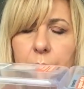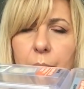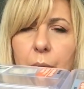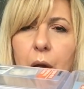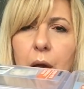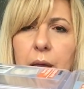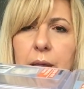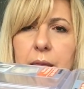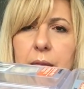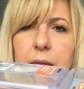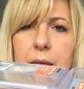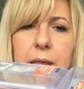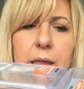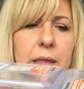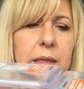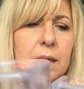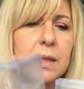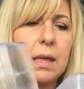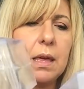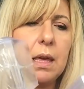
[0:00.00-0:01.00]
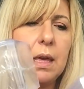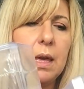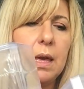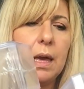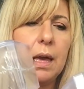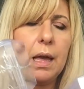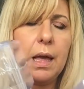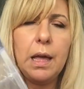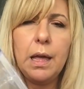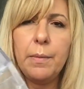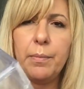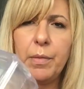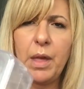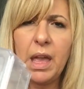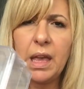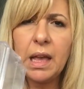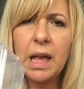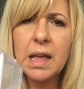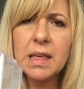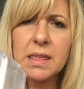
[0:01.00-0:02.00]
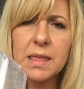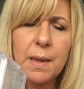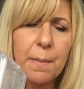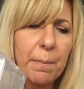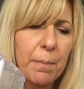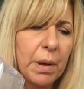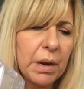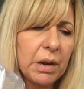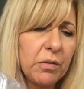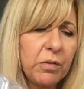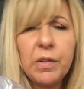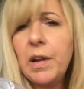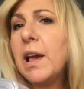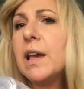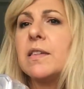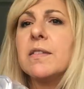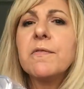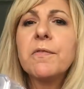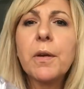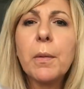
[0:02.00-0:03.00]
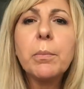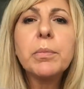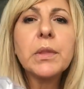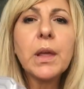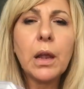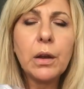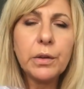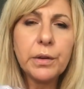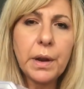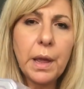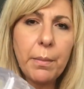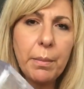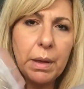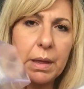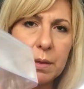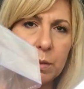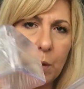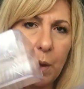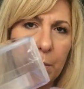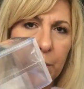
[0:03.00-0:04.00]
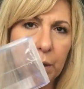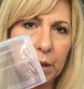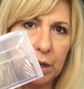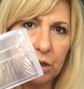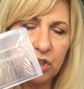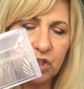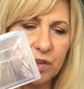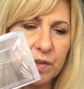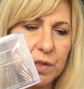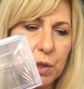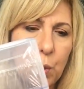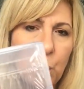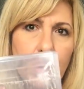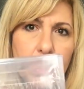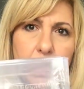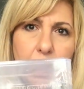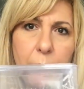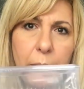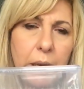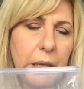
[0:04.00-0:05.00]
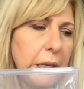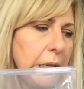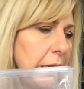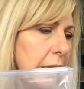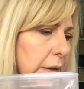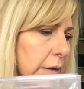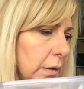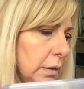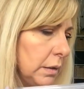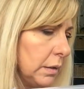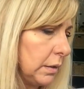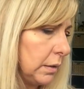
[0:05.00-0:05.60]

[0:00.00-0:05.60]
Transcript: boxes. Um, I got some butterflies from Dollarama, so I'm gonna just store them in here.